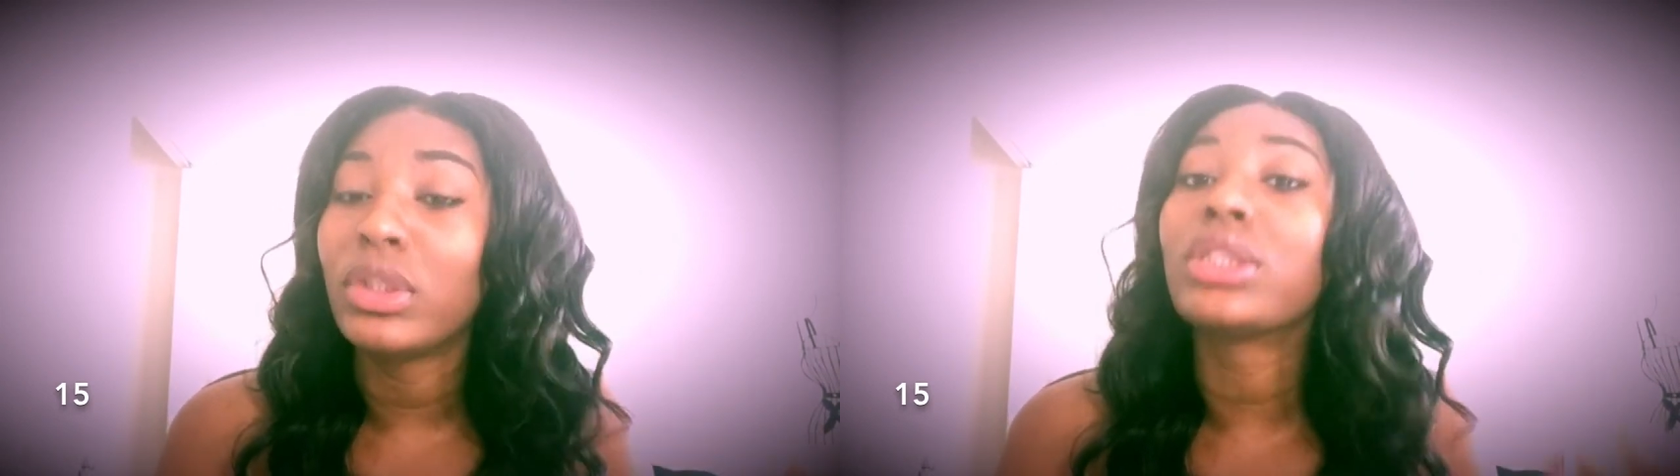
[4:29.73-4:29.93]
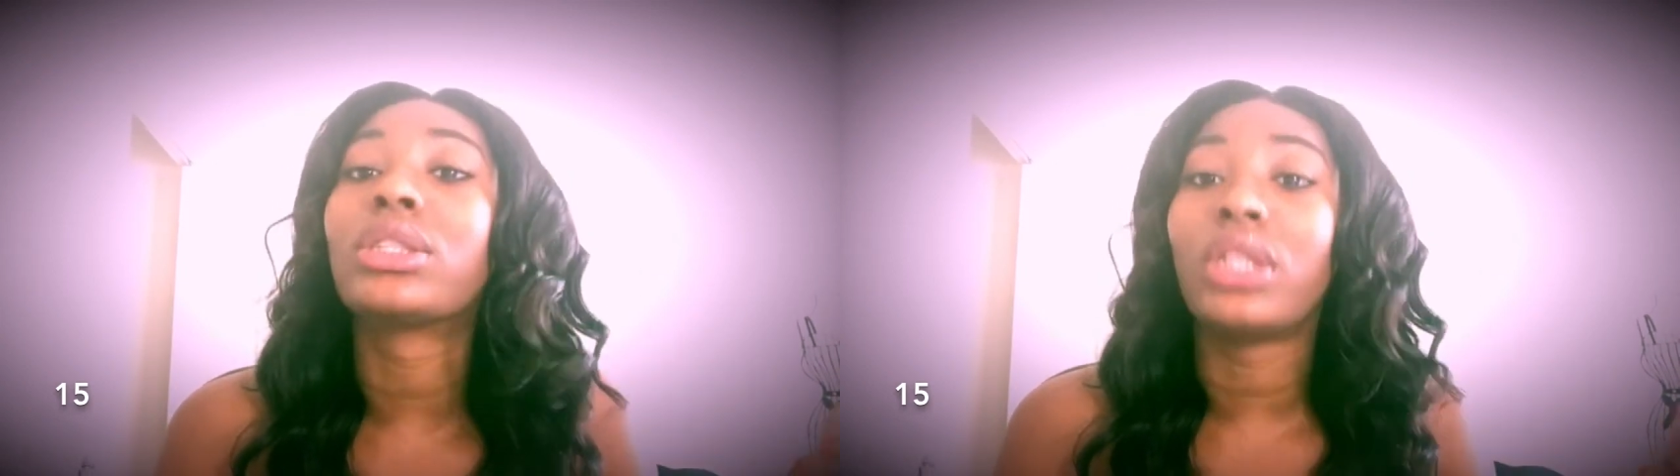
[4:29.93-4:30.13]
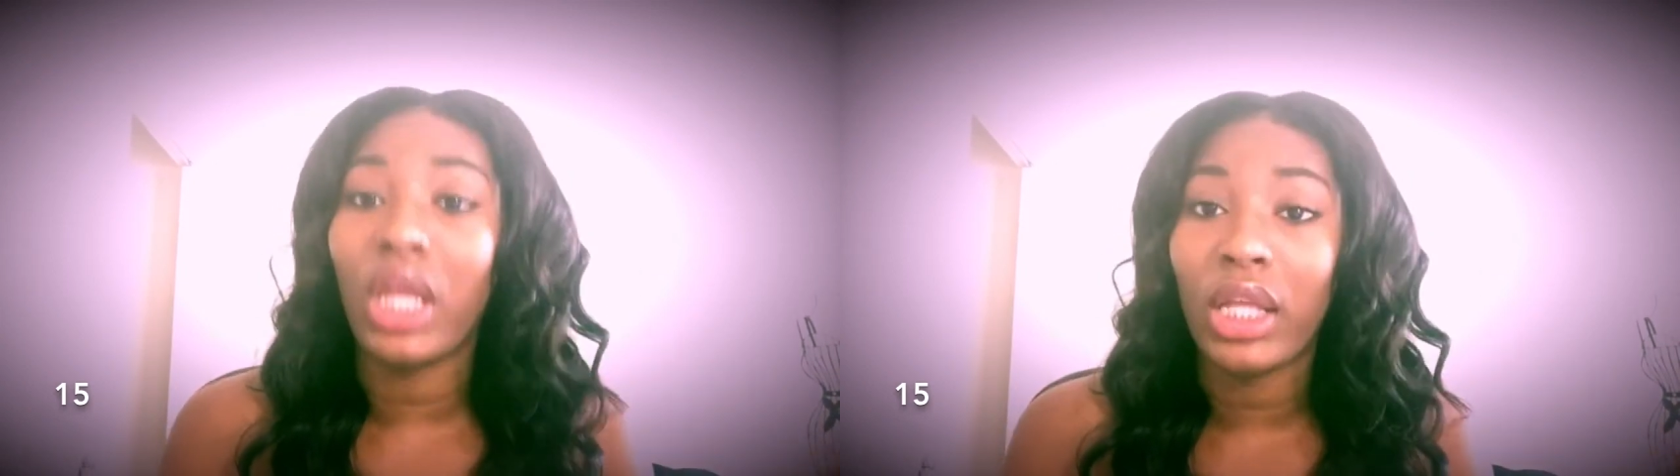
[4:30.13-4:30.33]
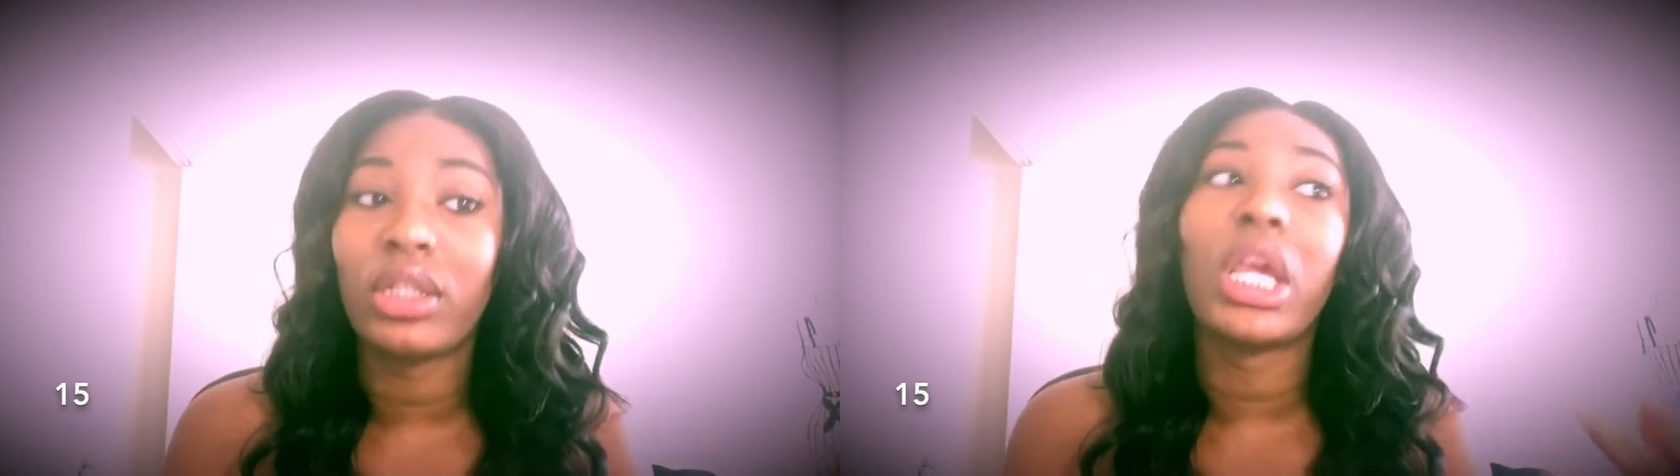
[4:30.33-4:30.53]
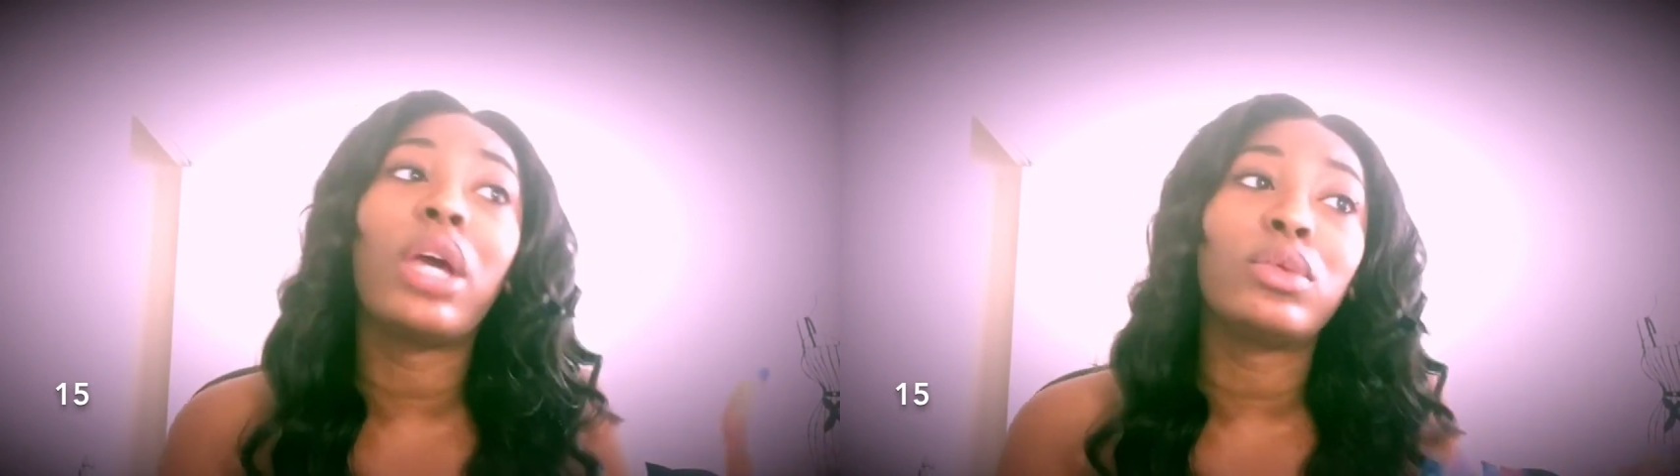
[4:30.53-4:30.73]
cool. I was
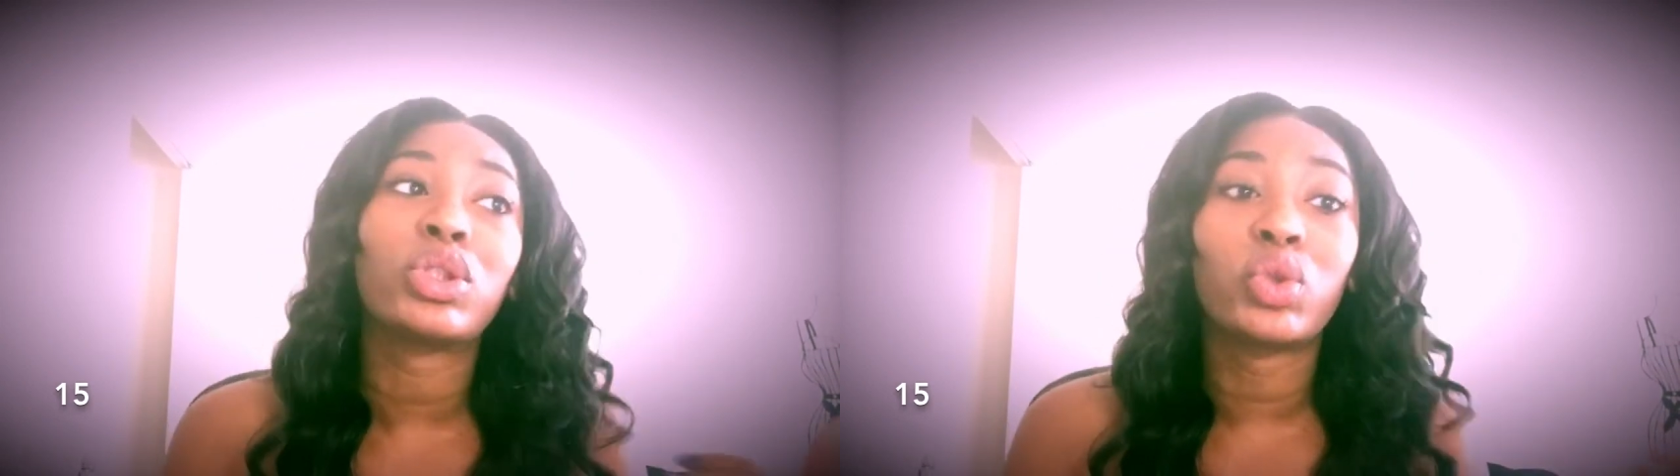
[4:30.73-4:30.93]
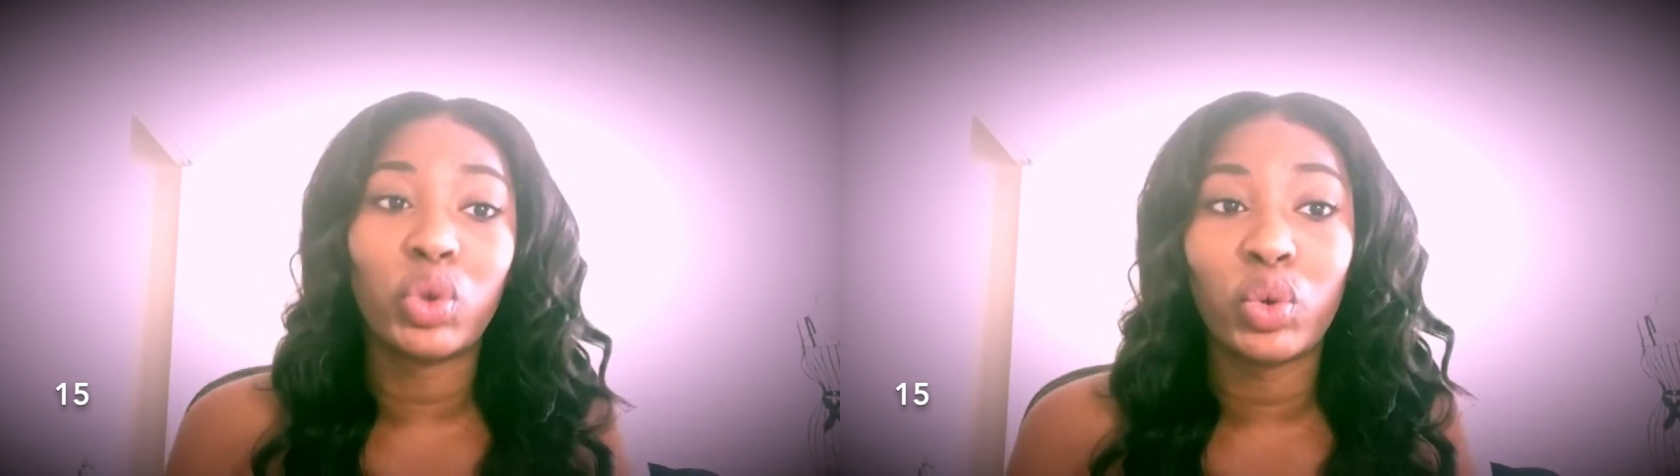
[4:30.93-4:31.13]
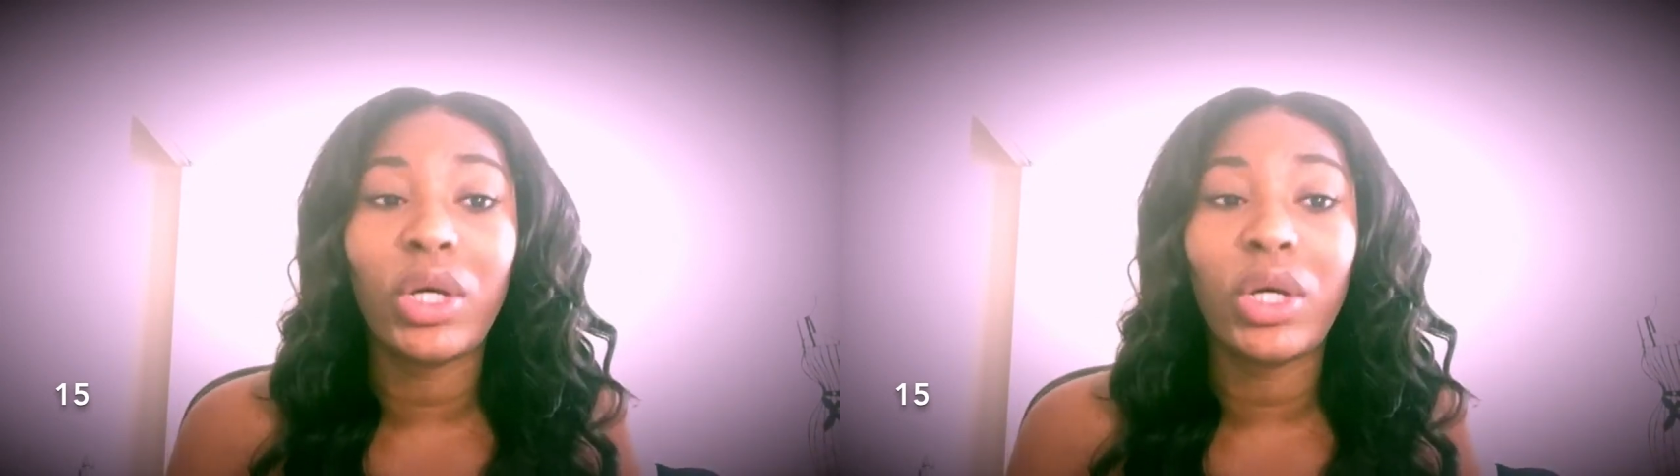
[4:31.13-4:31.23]
cute because